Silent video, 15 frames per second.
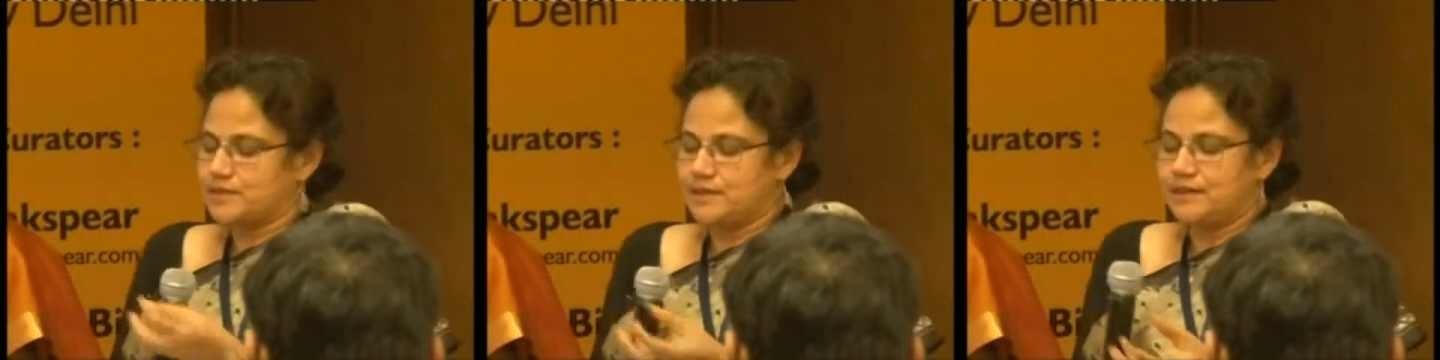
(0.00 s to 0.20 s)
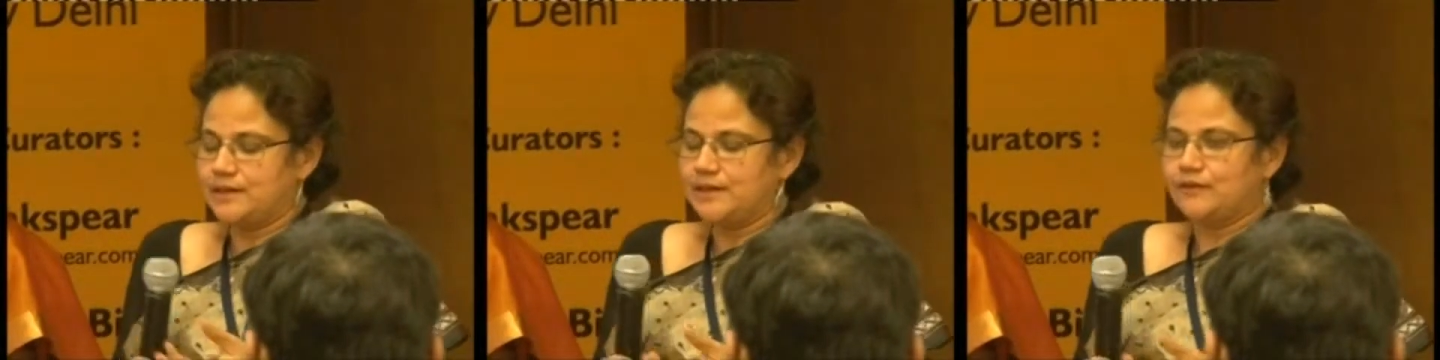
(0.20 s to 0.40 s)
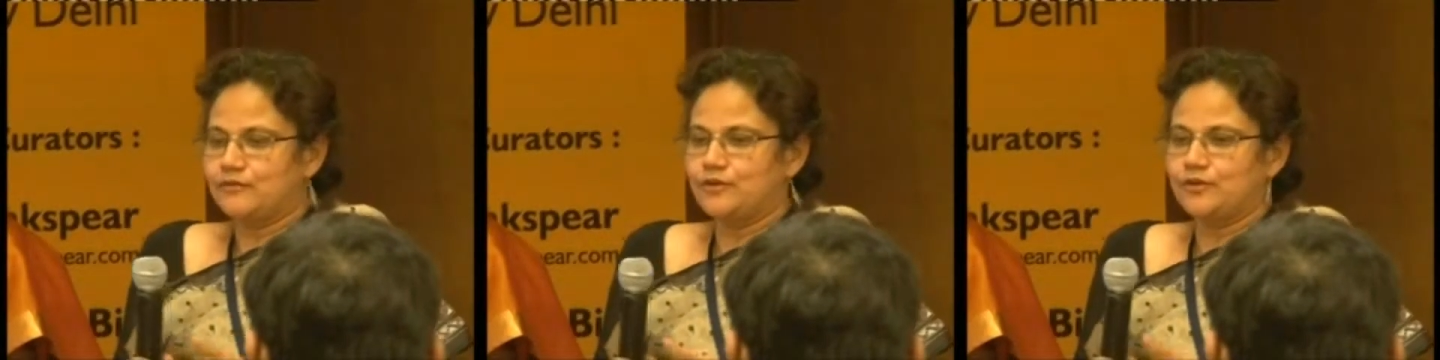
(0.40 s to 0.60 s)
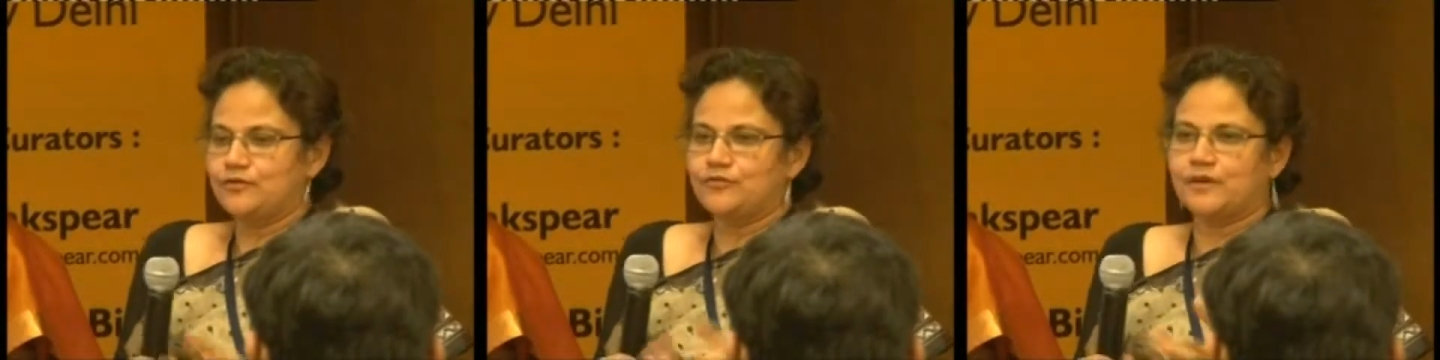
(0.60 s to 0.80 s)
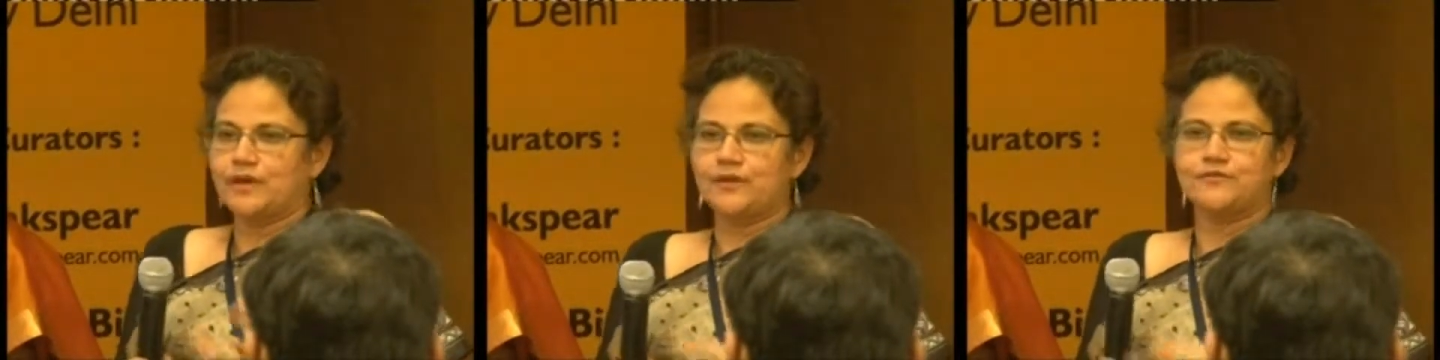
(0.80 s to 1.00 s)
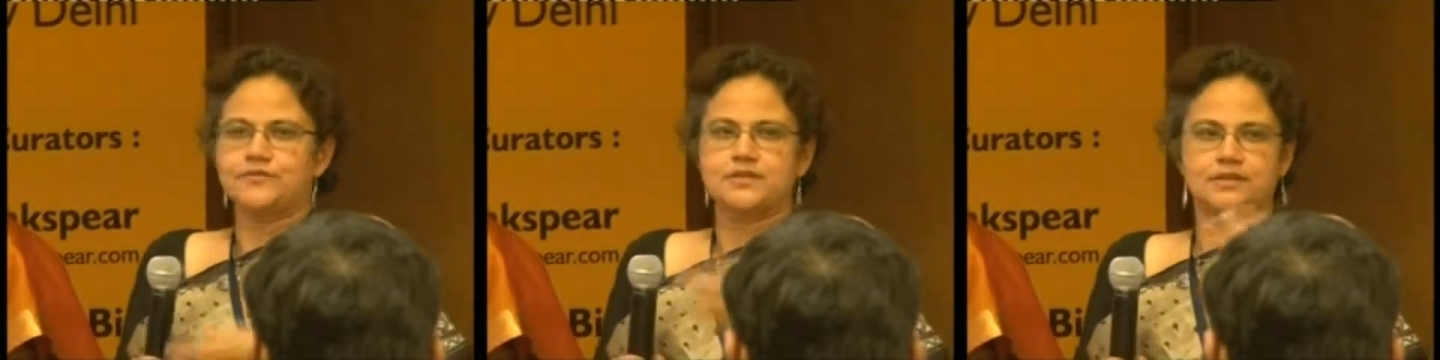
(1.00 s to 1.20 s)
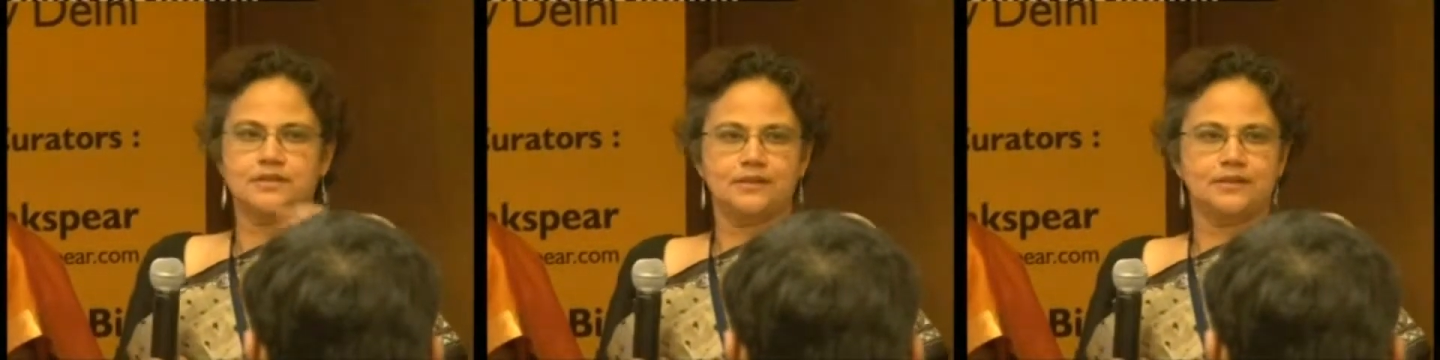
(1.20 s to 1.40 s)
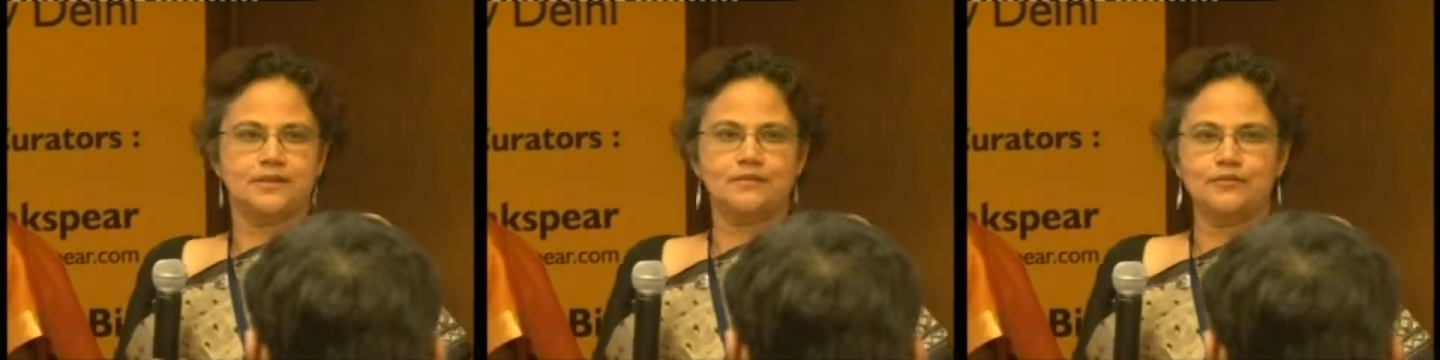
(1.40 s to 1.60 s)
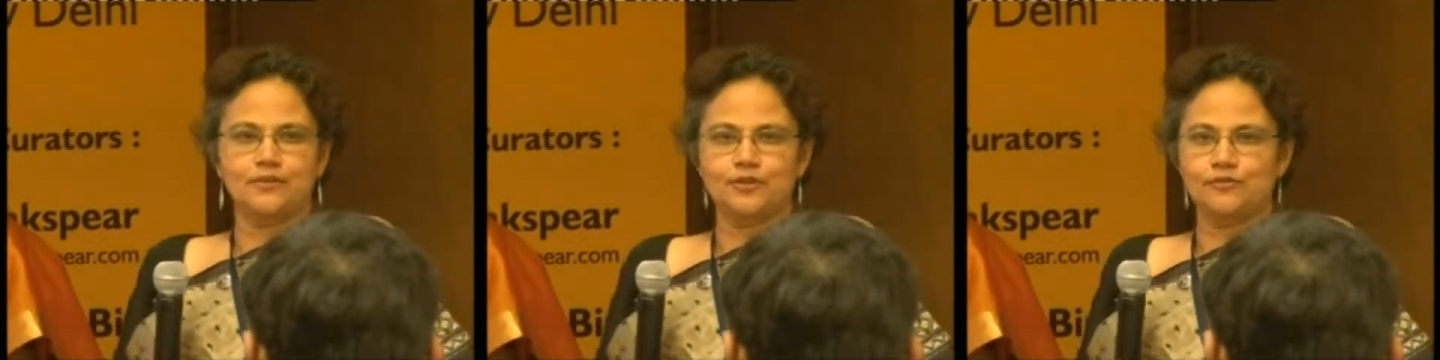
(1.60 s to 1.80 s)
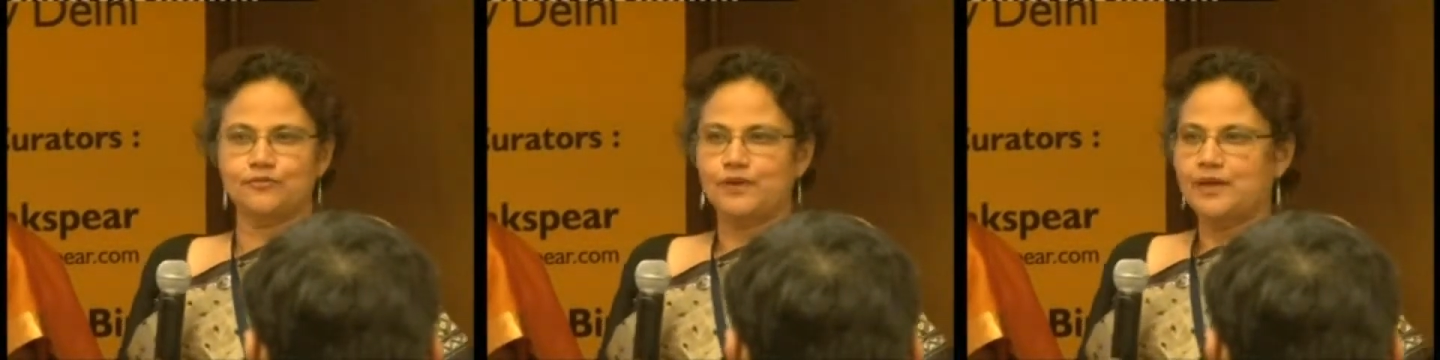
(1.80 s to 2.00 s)
certain level of love, certain
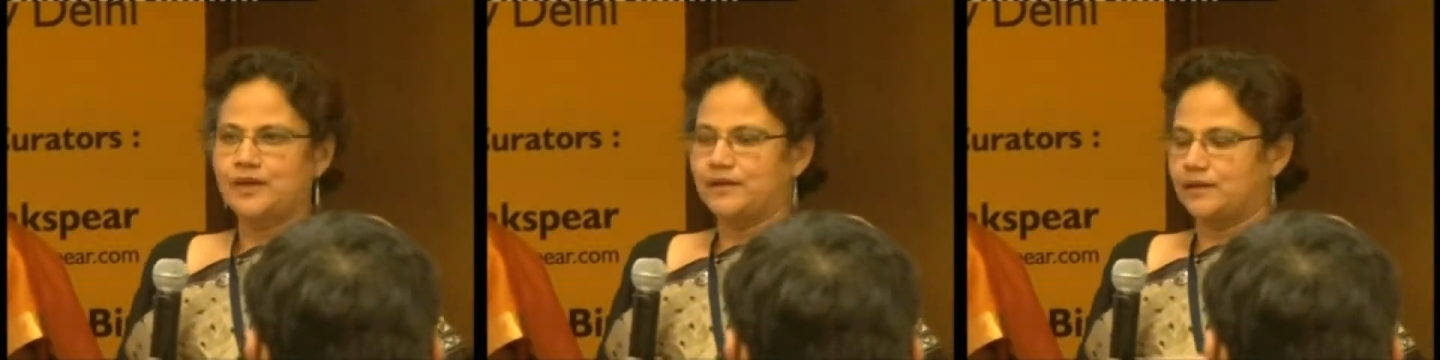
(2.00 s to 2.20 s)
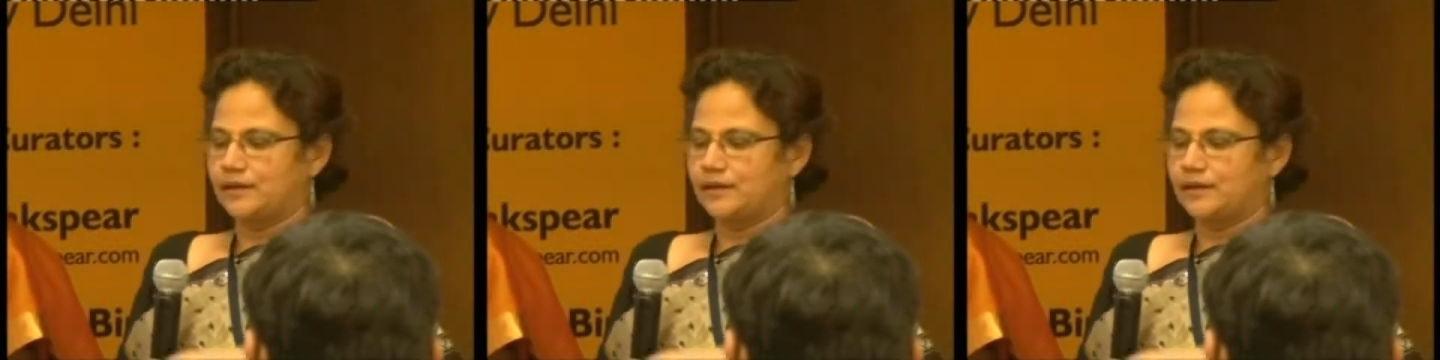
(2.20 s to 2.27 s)
level of